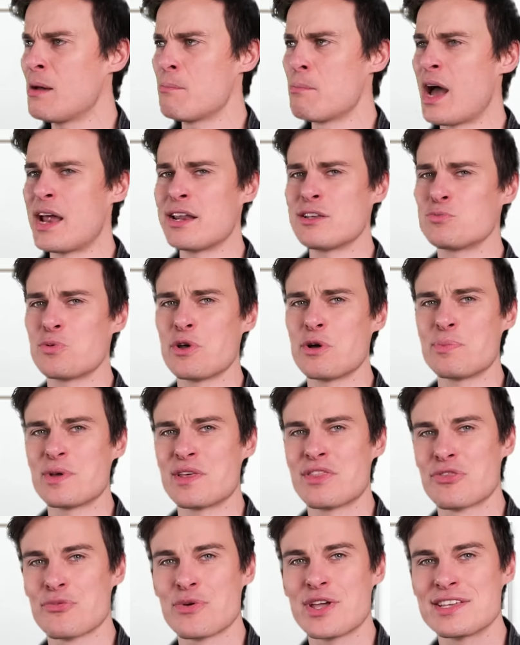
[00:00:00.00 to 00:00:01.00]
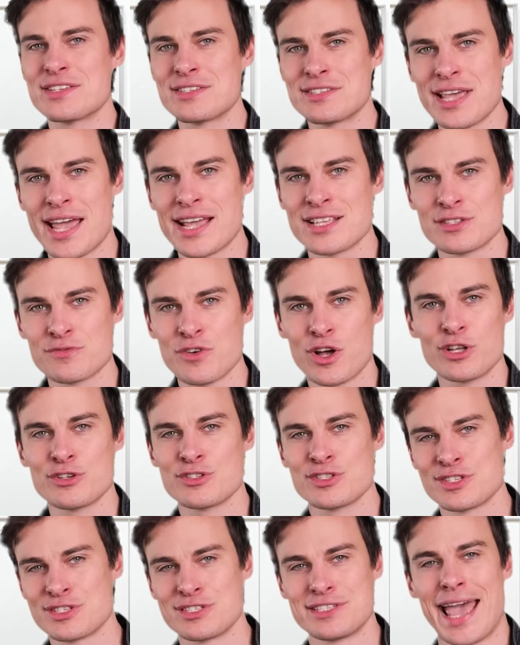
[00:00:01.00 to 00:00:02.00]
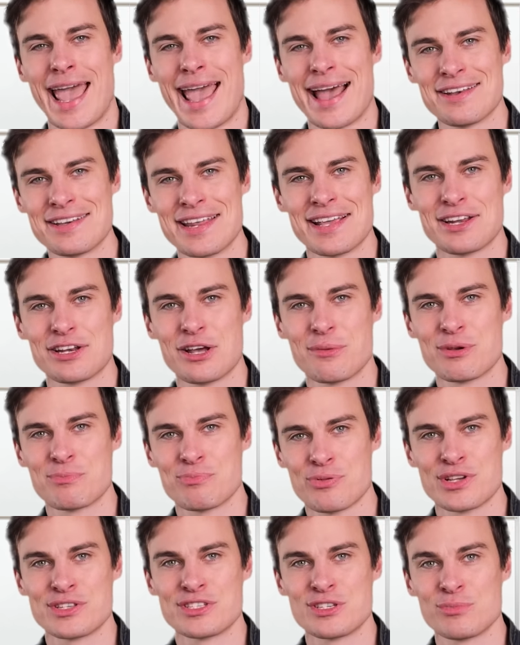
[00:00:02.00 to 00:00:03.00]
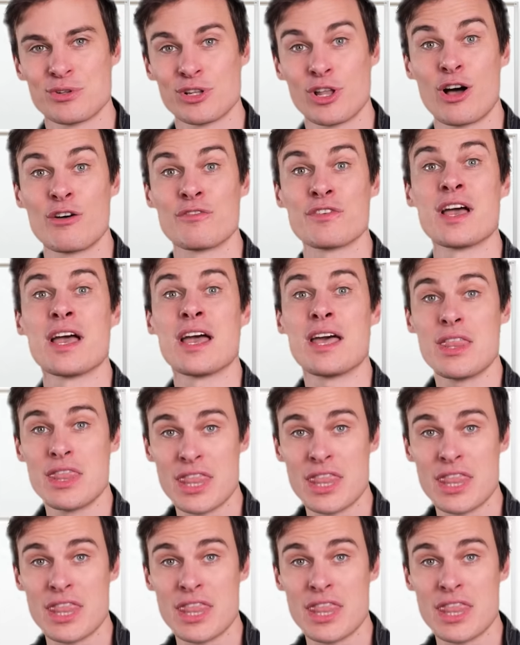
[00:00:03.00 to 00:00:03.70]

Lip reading: might as well be 3 cents follows the sound economic principle of